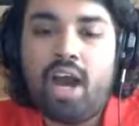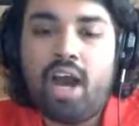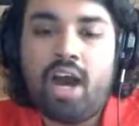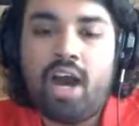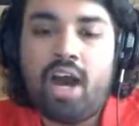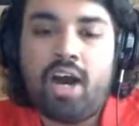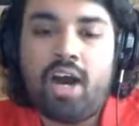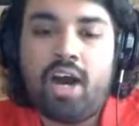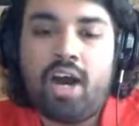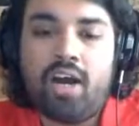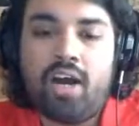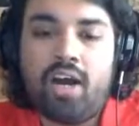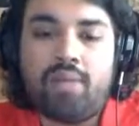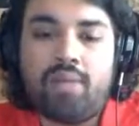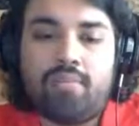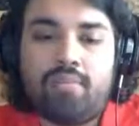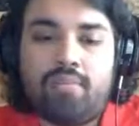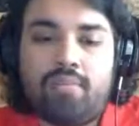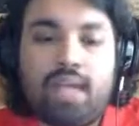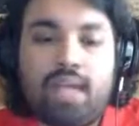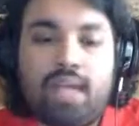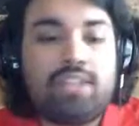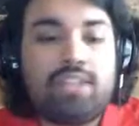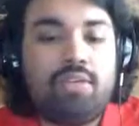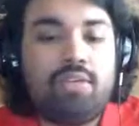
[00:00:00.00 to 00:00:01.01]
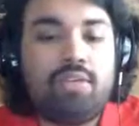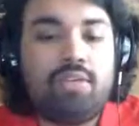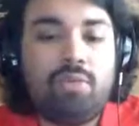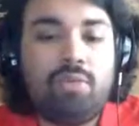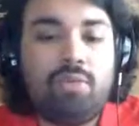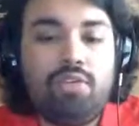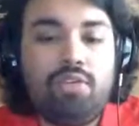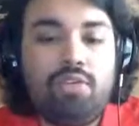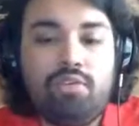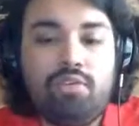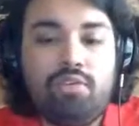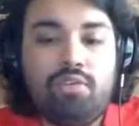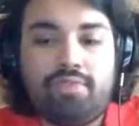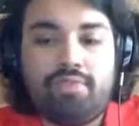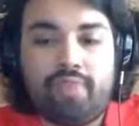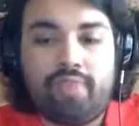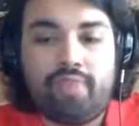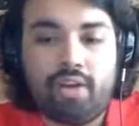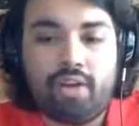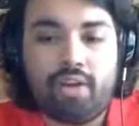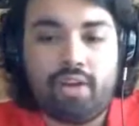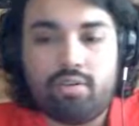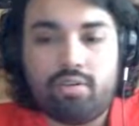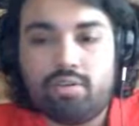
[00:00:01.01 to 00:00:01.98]
Lastly, we use
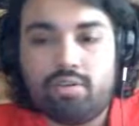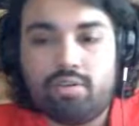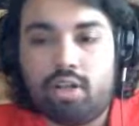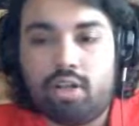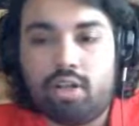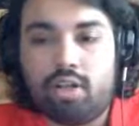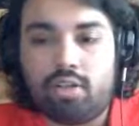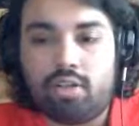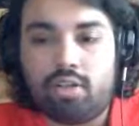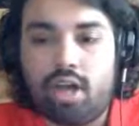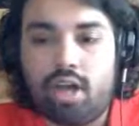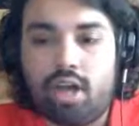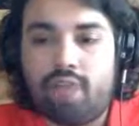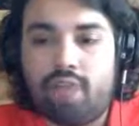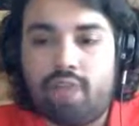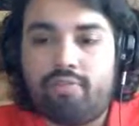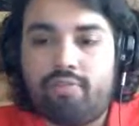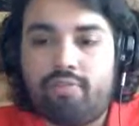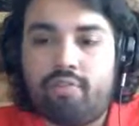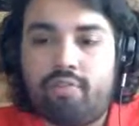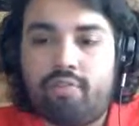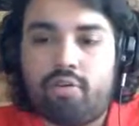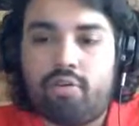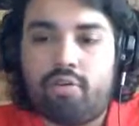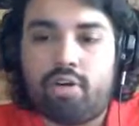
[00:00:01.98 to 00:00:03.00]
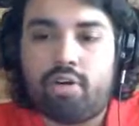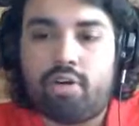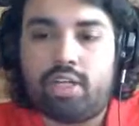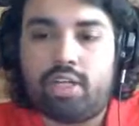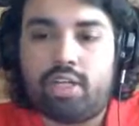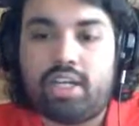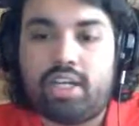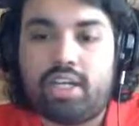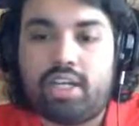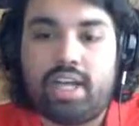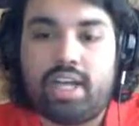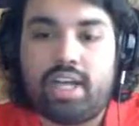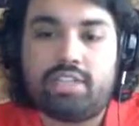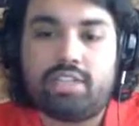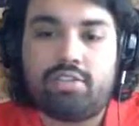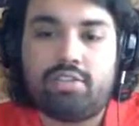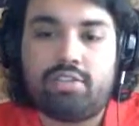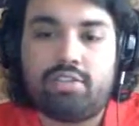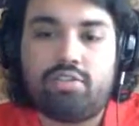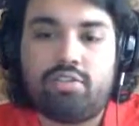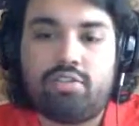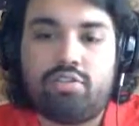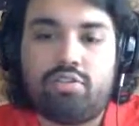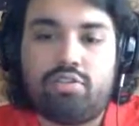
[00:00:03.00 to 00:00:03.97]
ferrules a lot for
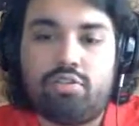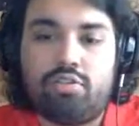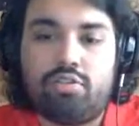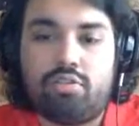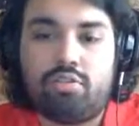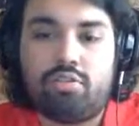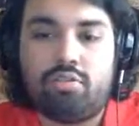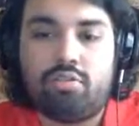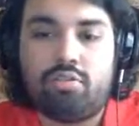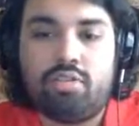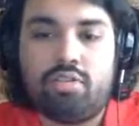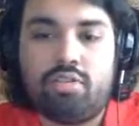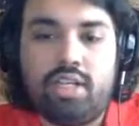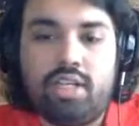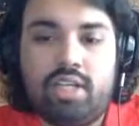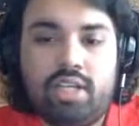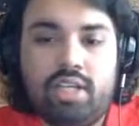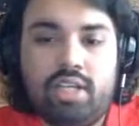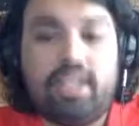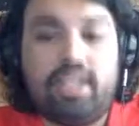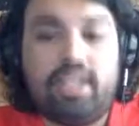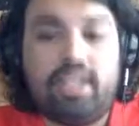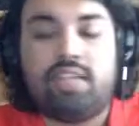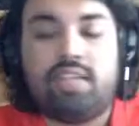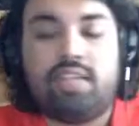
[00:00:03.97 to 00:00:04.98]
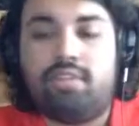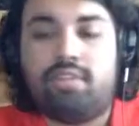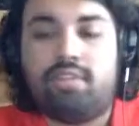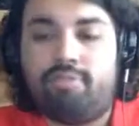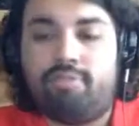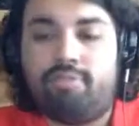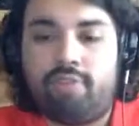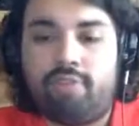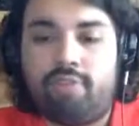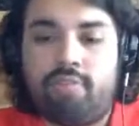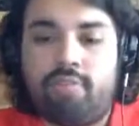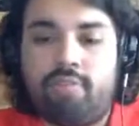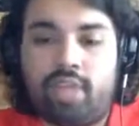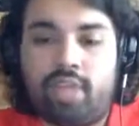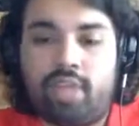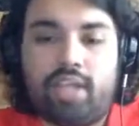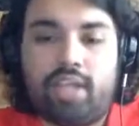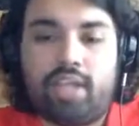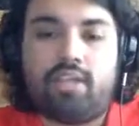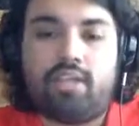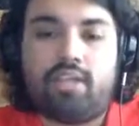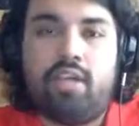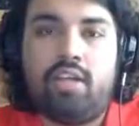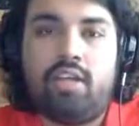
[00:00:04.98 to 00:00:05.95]
connections to things from
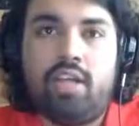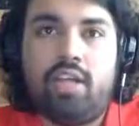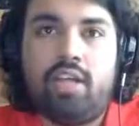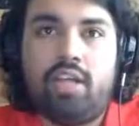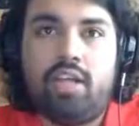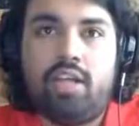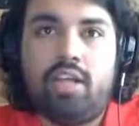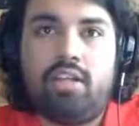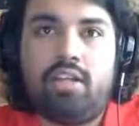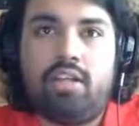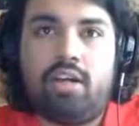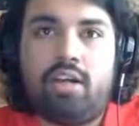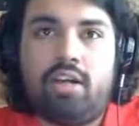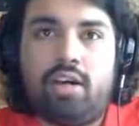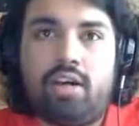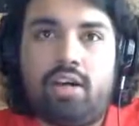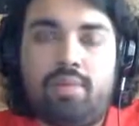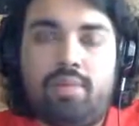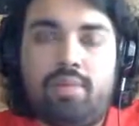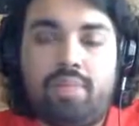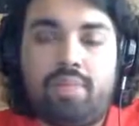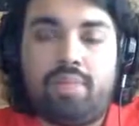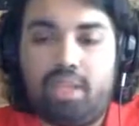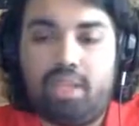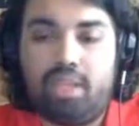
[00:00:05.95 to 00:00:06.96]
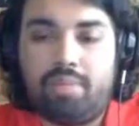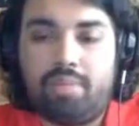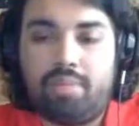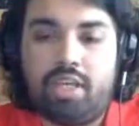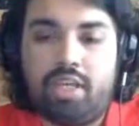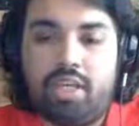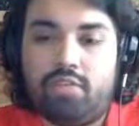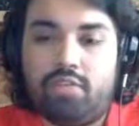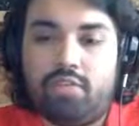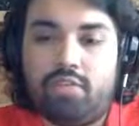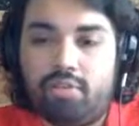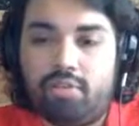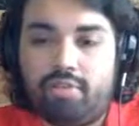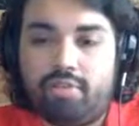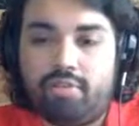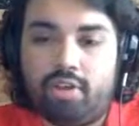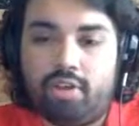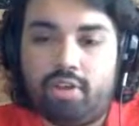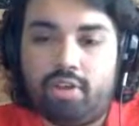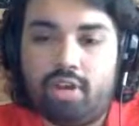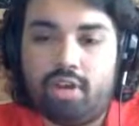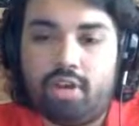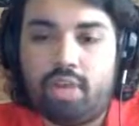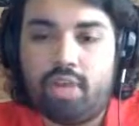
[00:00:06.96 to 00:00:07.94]
like the PDP to the
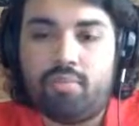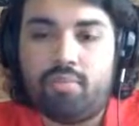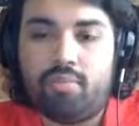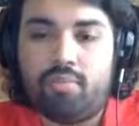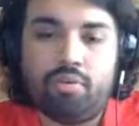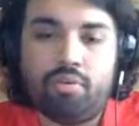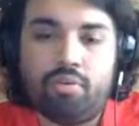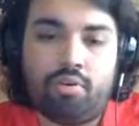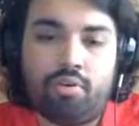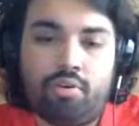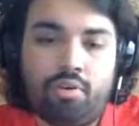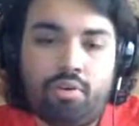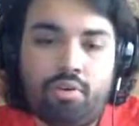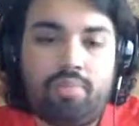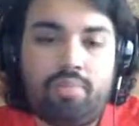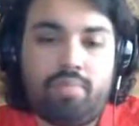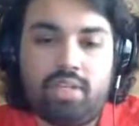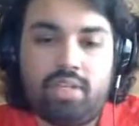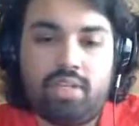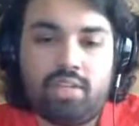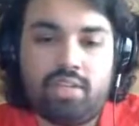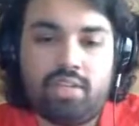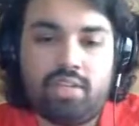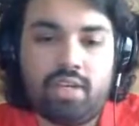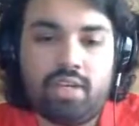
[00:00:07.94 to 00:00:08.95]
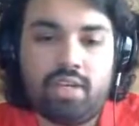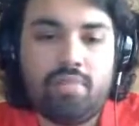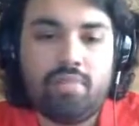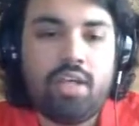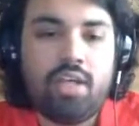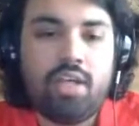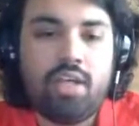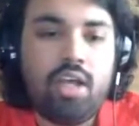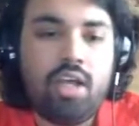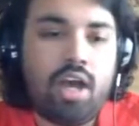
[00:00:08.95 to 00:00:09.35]
VRM or PCM.